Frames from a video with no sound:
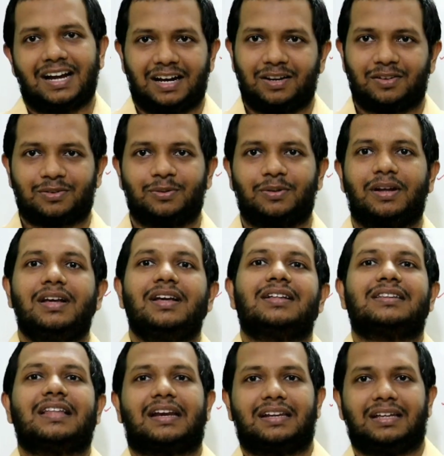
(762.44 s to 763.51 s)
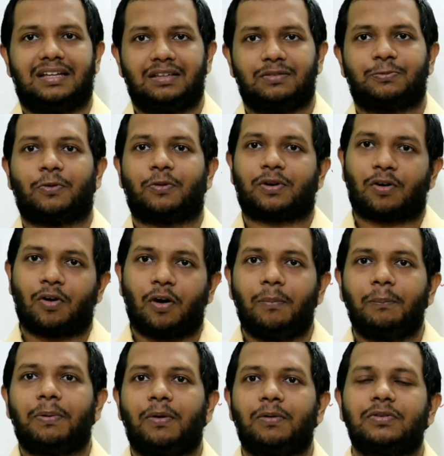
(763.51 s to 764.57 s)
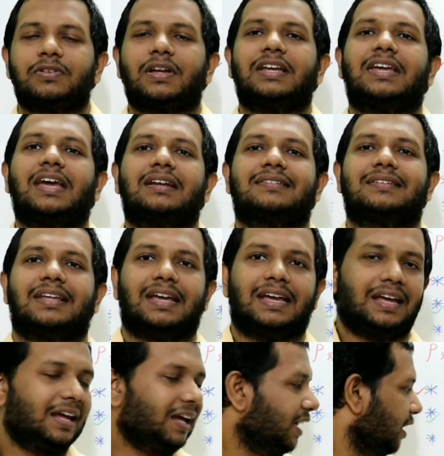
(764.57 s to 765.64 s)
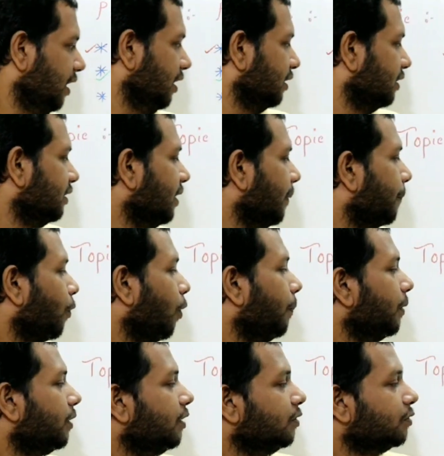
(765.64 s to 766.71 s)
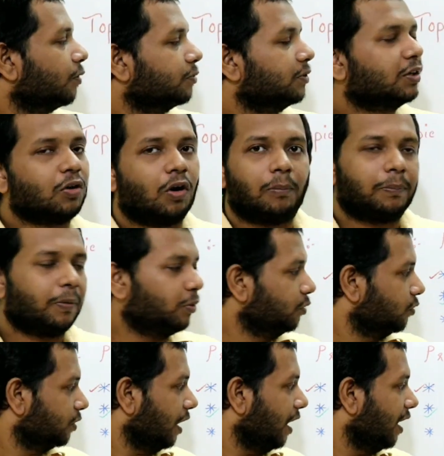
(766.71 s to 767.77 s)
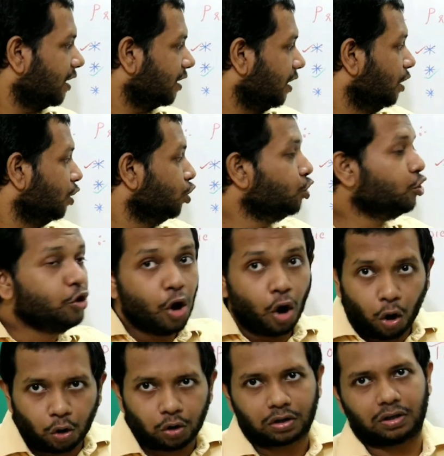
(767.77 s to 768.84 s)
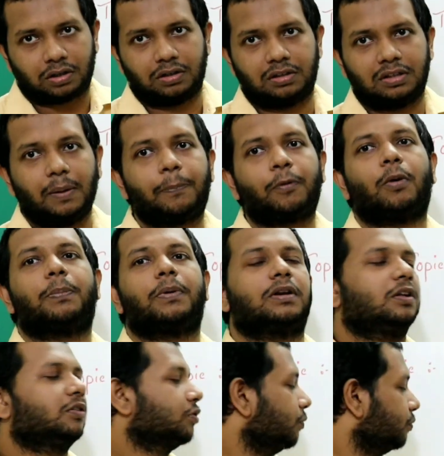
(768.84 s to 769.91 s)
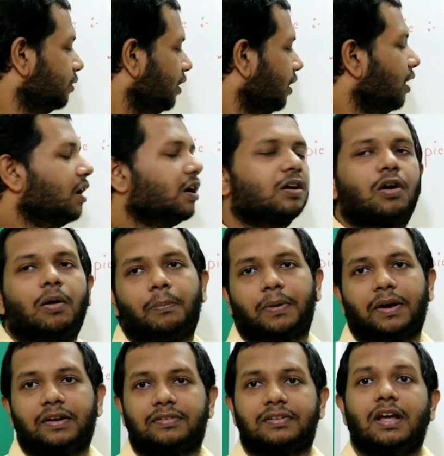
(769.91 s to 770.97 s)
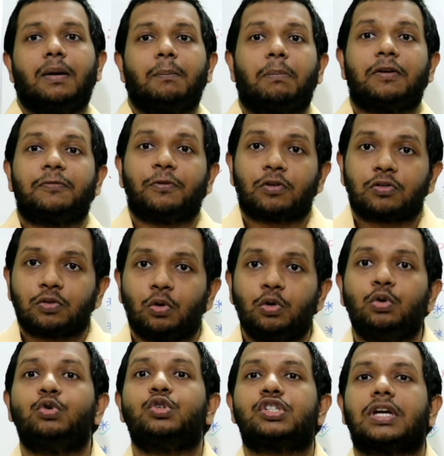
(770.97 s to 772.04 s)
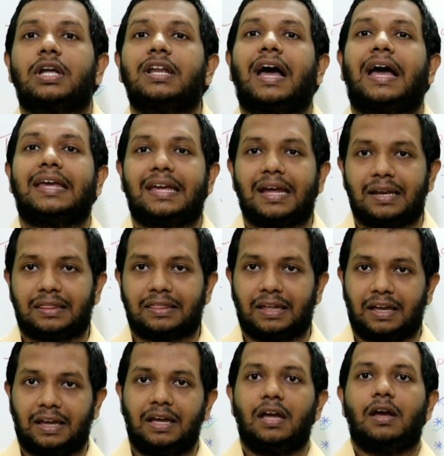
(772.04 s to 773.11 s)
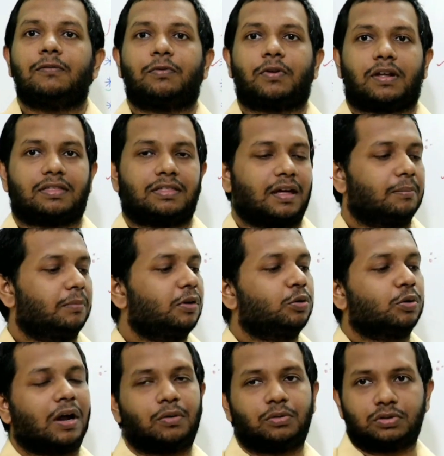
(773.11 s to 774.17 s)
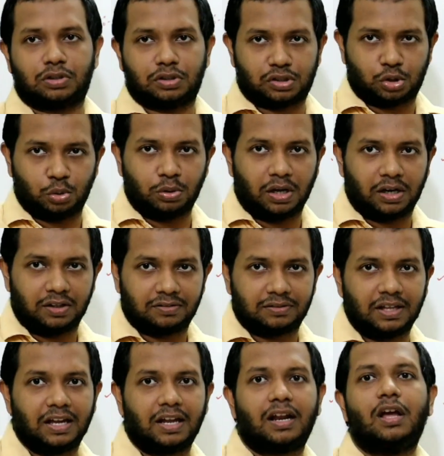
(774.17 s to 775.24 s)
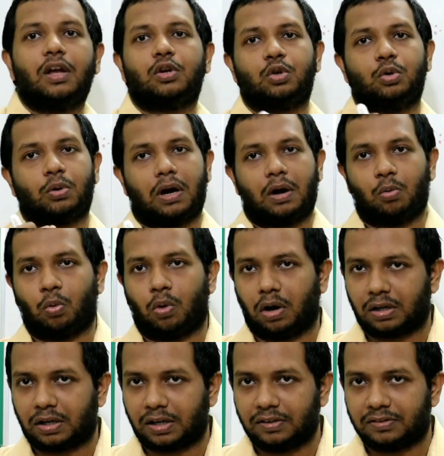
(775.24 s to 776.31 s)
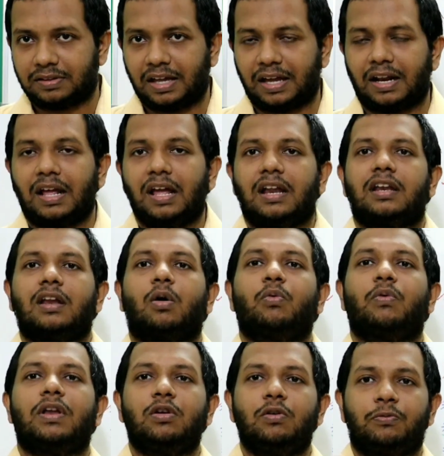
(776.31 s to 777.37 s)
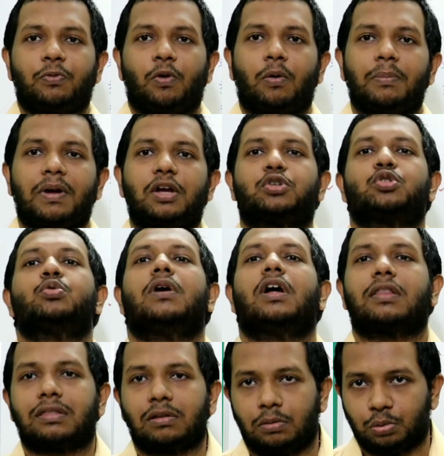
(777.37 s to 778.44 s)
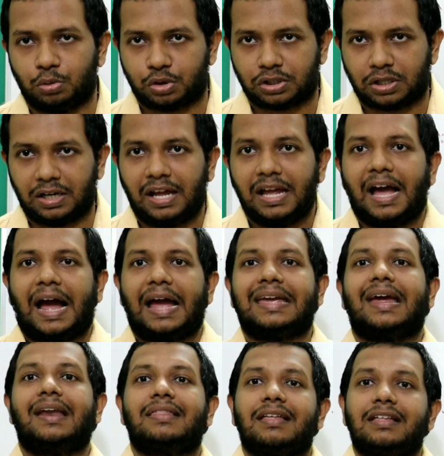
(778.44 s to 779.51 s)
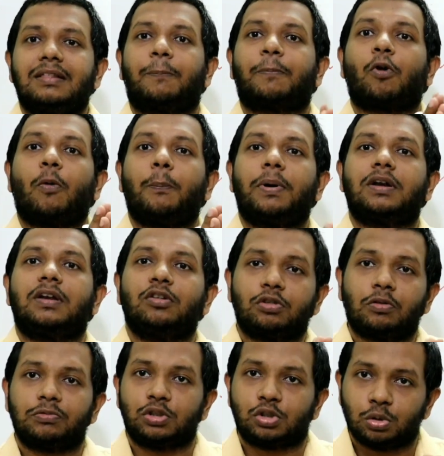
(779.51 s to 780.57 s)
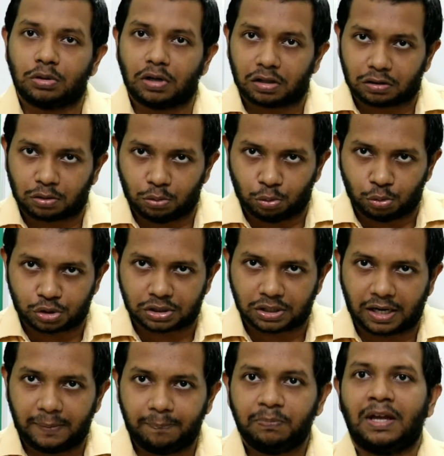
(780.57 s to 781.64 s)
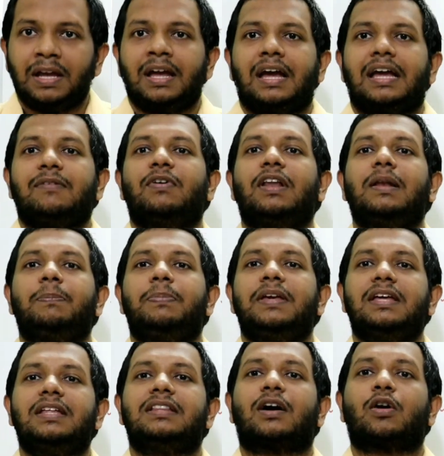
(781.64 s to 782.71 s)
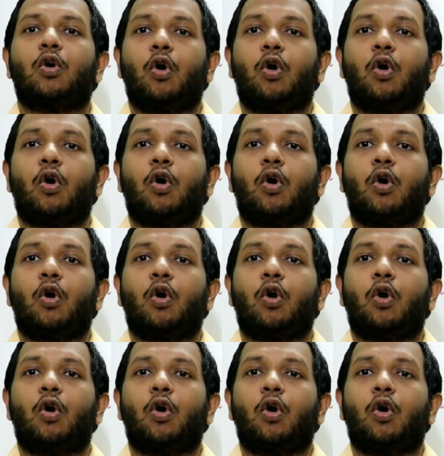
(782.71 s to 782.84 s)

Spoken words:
Understood? That is, for compounds, I can say the properties of the compounds are not the properties of the components. But for solution, I can say, for example, you have sugar is there, you have water is there. Now, when you form a sugar solution, I can say the properties of the sugar solution will be the